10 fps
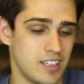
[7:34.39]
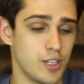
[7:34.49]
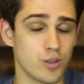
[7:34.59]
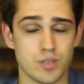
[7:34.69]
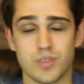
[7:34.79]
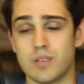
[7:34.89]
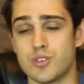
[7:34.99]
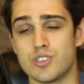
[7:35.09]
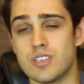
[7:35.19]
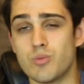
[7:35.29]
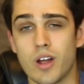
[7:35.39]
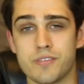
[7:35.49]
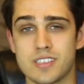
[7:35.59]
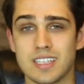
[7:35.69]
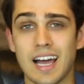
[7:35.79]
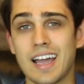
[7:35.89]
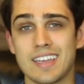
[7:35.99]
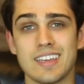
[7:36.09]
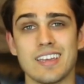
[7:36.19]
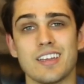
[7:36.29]
you know, sometimes you see refs
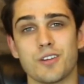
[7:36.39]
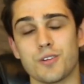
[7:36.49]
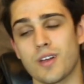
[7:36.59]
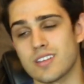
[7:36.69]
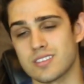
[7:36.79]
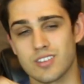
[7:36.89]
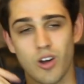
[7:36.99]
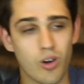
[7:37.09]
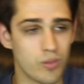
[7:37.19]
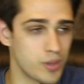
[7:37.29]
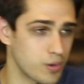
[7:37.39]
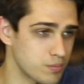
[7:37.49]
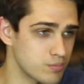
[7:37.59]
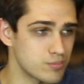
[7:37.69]
slacking, or you ask to call, you know,